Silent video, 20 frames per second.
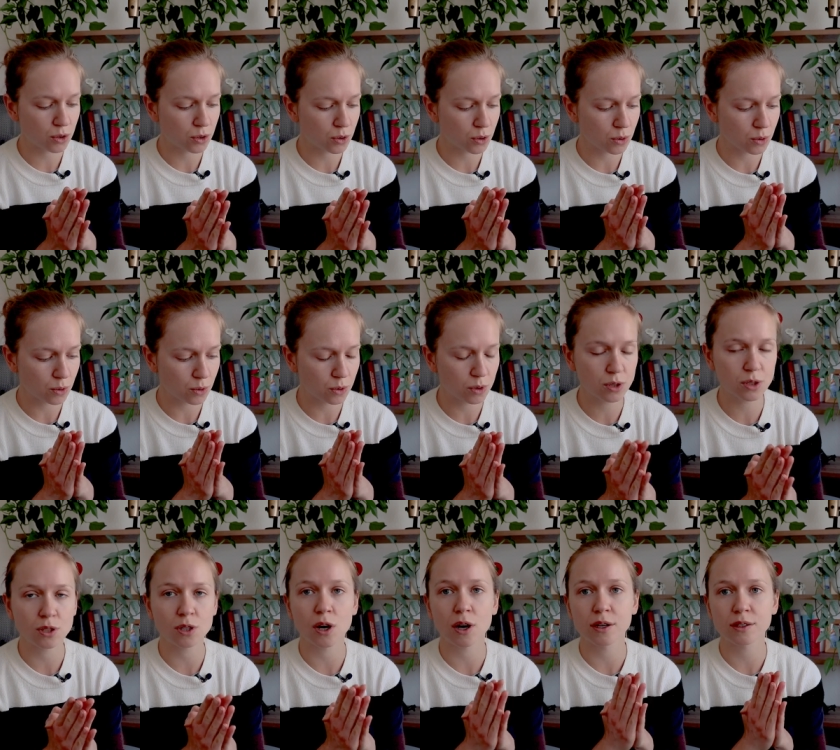to
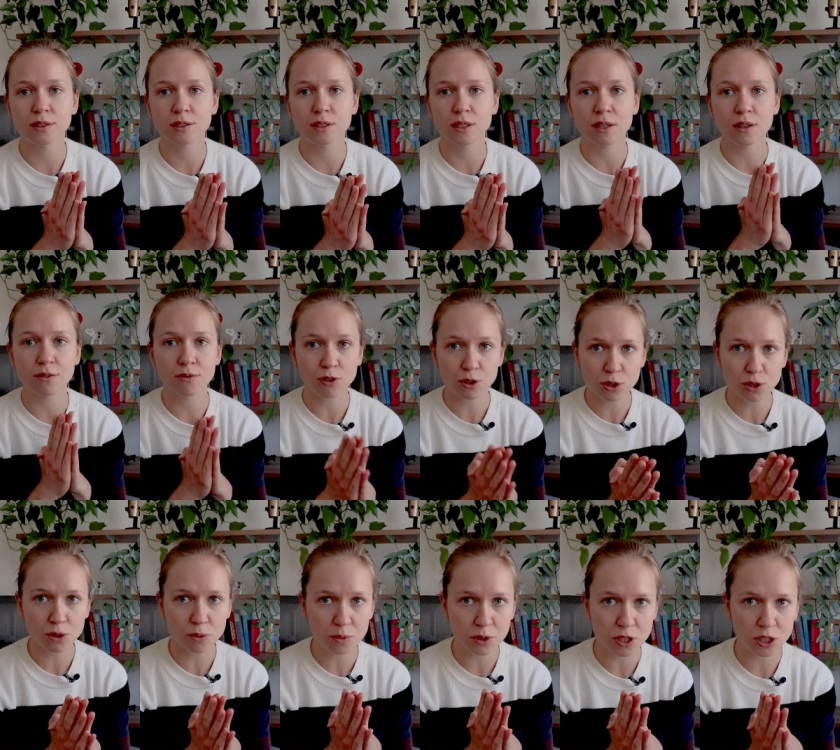start the
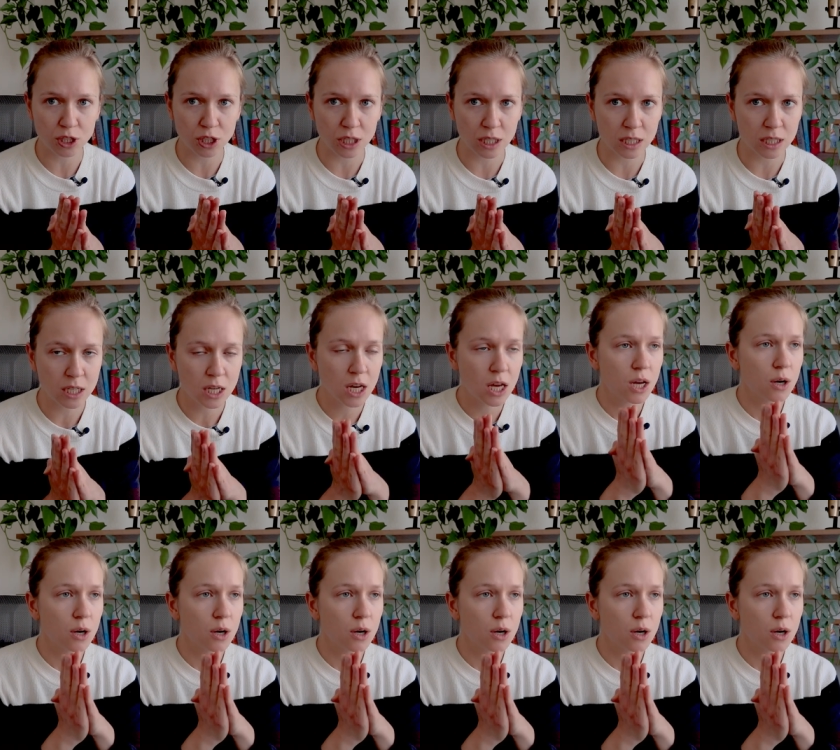virtual machine,